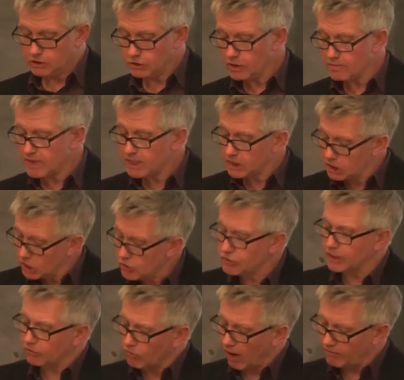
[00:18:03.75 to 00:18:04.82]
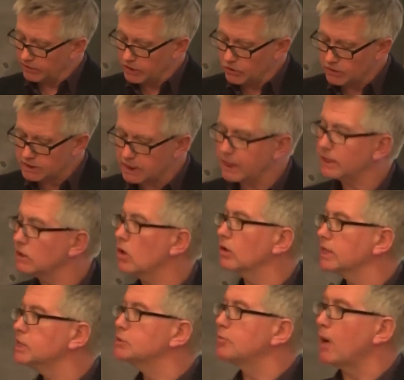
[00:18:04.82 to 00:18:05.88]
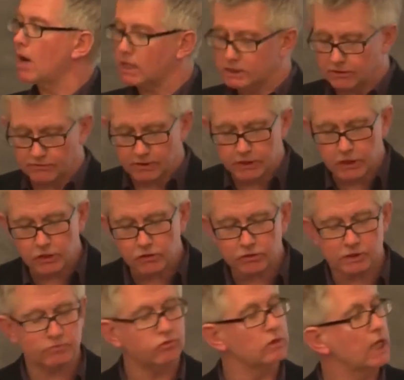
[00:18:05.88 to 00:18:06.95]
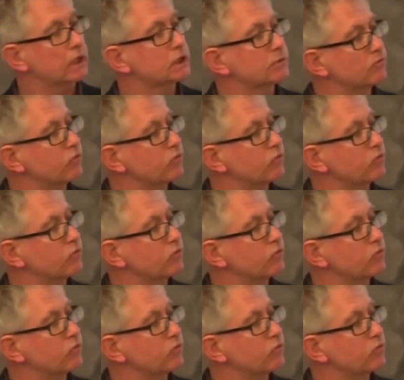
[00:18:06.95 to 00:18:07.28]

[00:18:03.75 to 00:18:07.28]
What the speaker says: to them including revenue as an acknowledged part of the news production